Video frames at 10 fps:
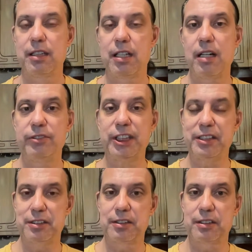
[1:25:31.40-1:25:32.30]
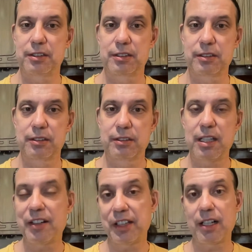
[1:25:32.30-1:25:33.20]
of Jesus.
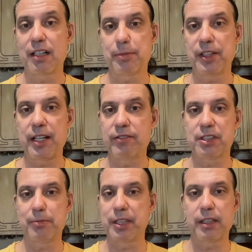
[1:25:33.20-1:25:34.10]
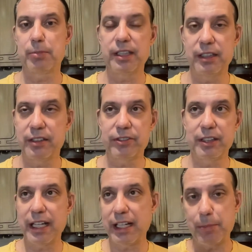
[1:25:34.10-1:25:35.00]
Gnostic gospels have something completely different,
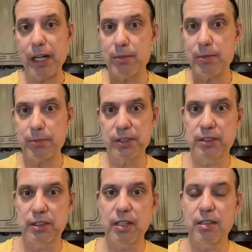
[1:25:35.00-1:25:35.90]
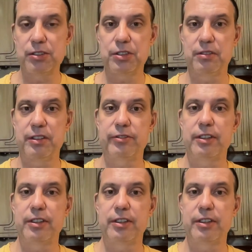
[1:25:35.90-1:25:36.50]
and the parables are also different.